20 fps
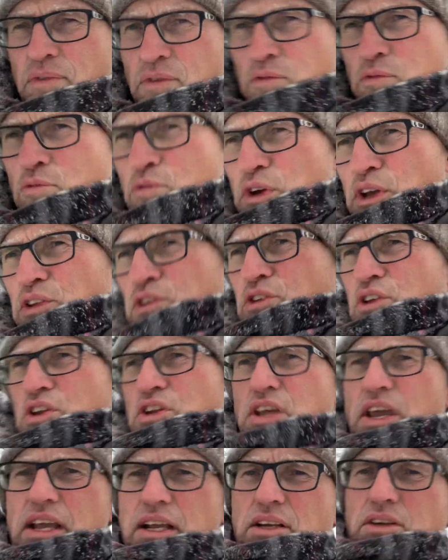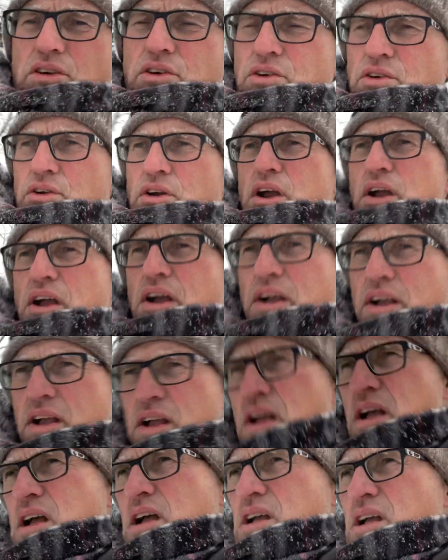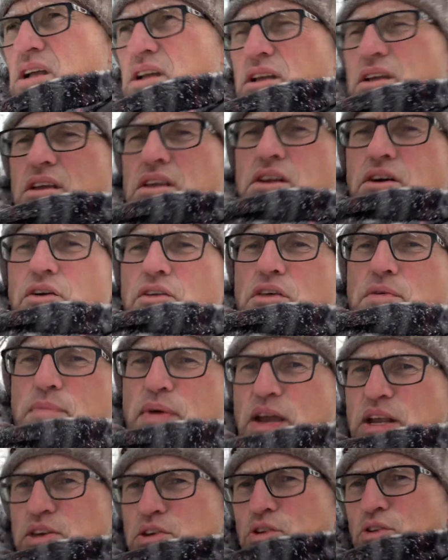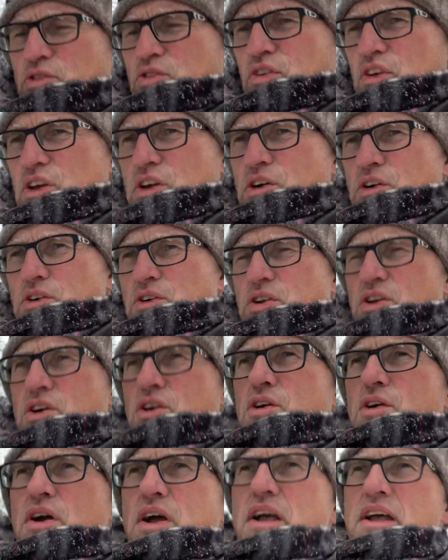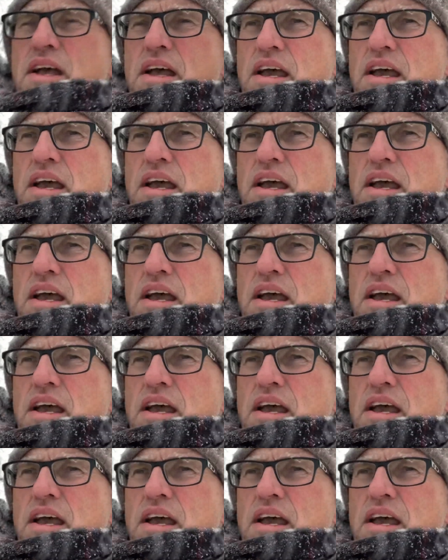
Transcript: wrist detector, you know, that measures CO2.